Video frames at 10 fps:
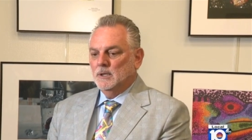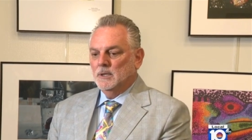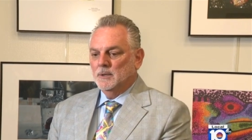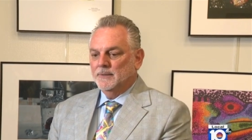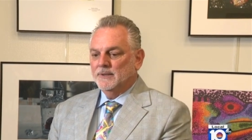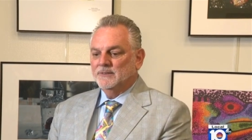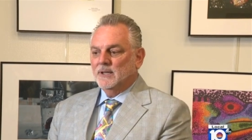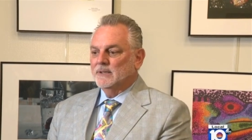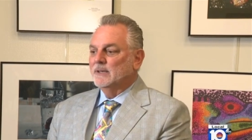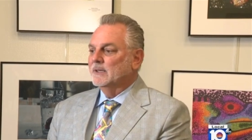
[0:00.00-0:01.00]
Uh, that's
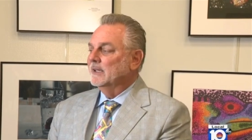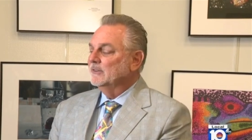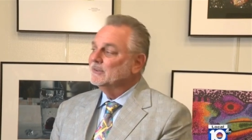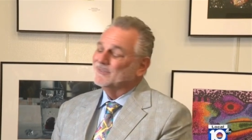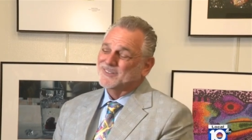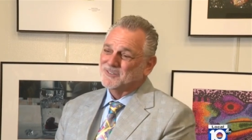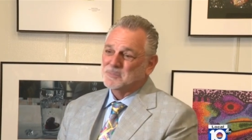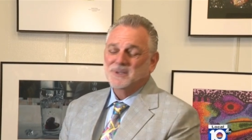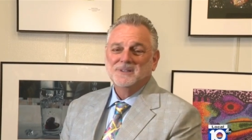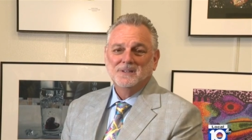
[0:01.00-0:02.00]
not an indication of
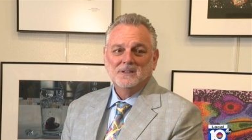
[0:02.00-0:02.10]
discipline.